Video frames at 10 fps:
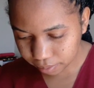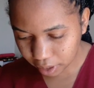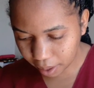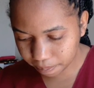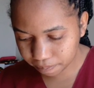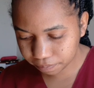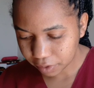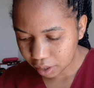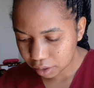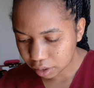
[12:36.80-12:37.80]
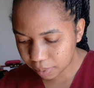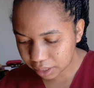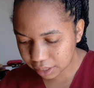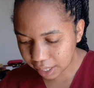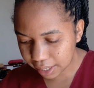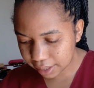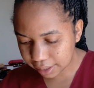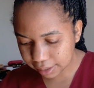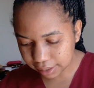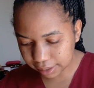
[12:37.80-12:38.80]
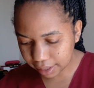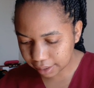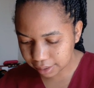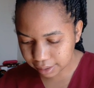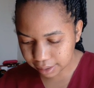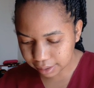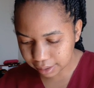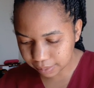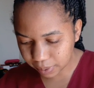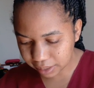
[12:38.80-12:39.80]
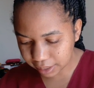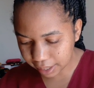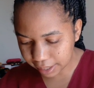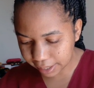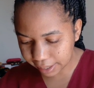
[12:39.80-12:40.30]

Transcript: yep so basically this is it this is basically